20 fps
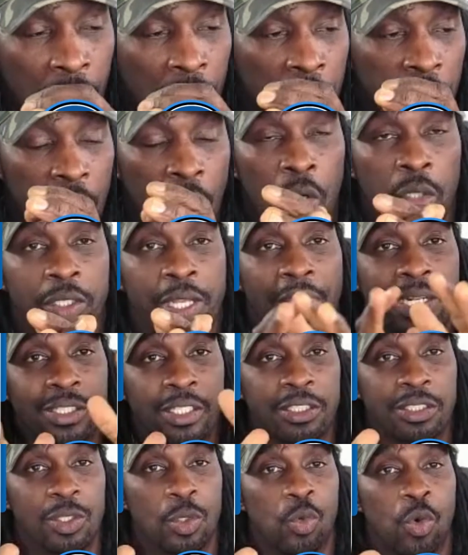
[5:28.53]
Now that
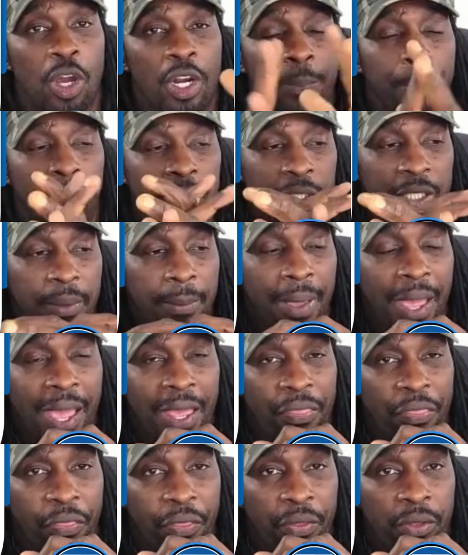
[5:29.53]
is the one part of the
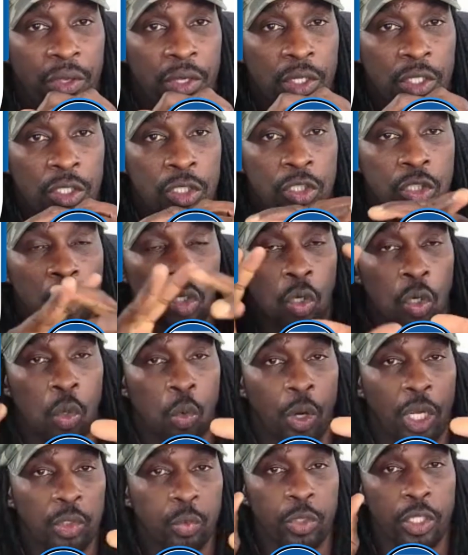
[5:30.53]
math. So
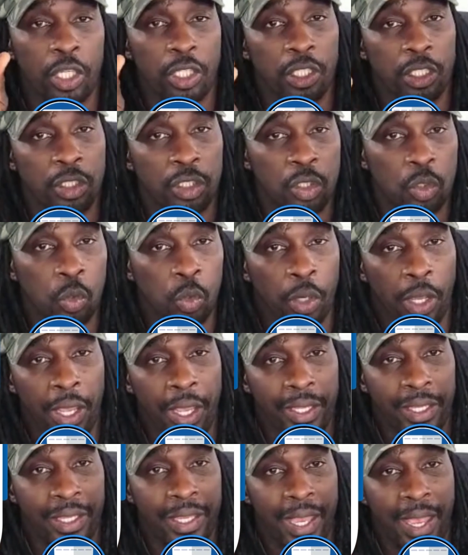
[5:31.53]
what we're going to do
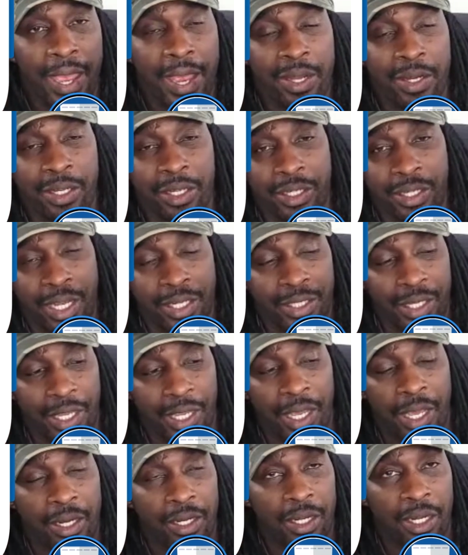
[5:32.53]
again in that air
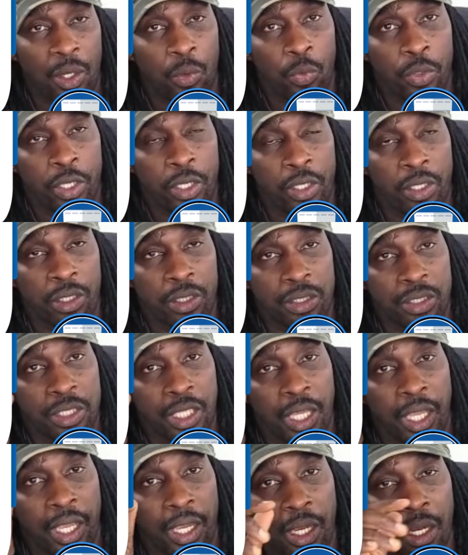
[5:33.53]
handler, we're going to
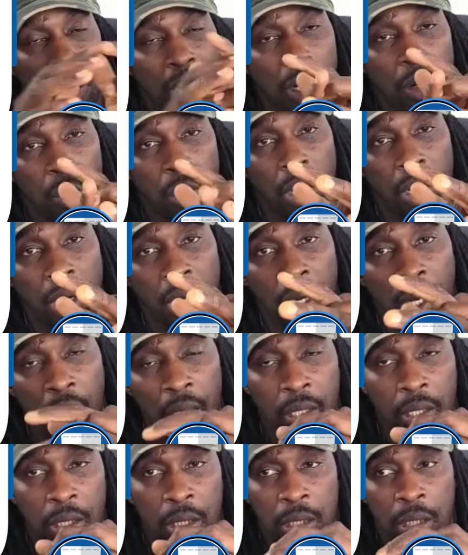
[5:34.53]
take our
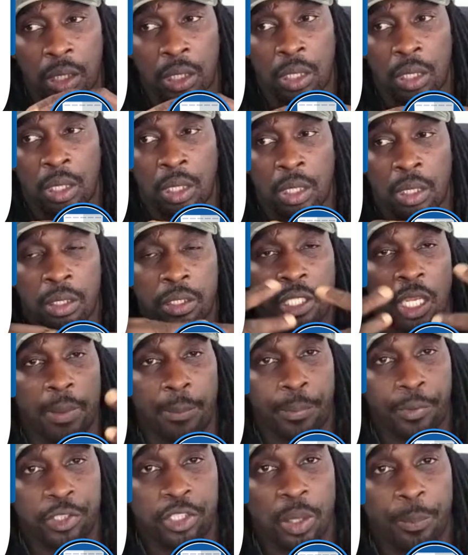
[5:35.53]

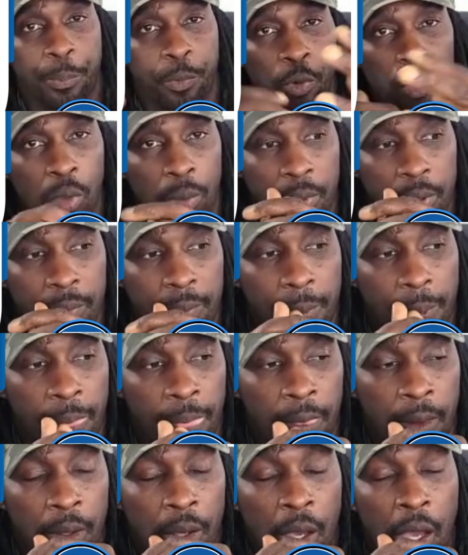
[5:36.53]
temperature probe
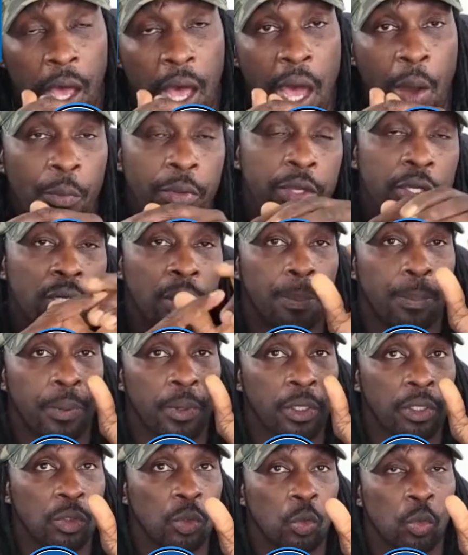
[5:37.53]
and we're going to
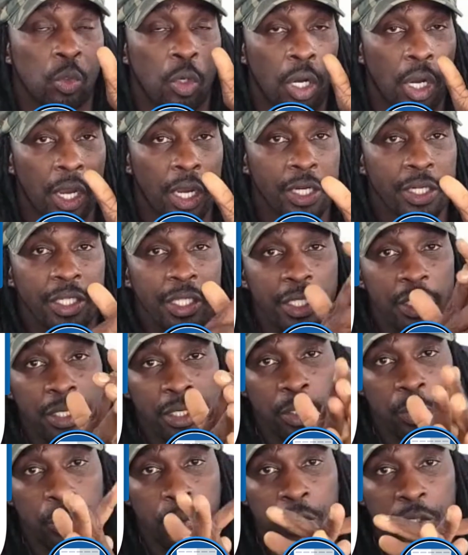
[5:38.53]
put one in
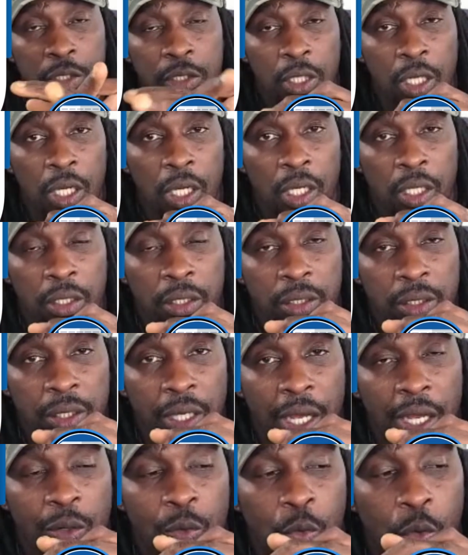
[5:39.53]
the return
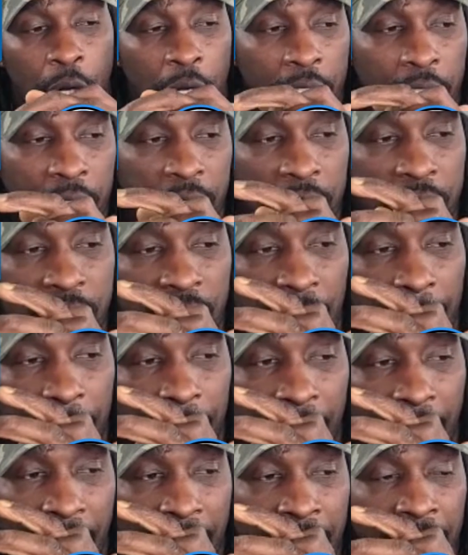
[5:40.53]
and one in the
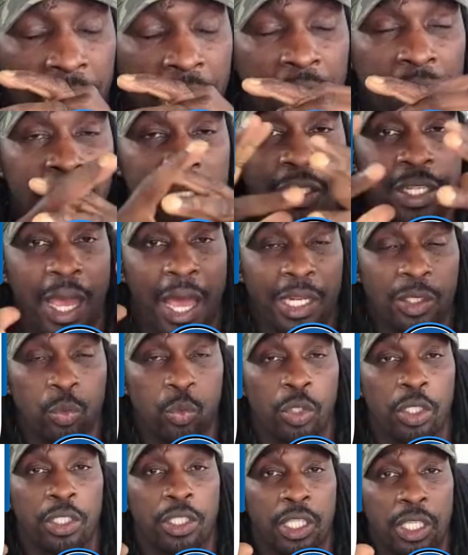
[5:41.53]
supply. That
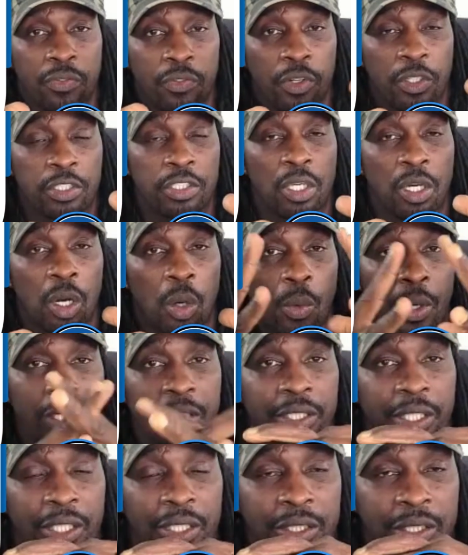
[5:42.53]
will give us our
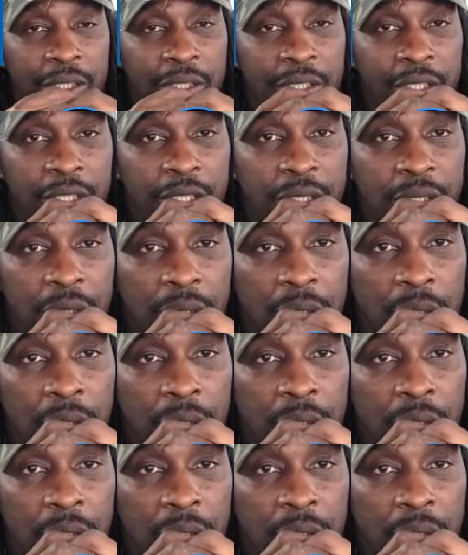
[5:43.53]
delta T.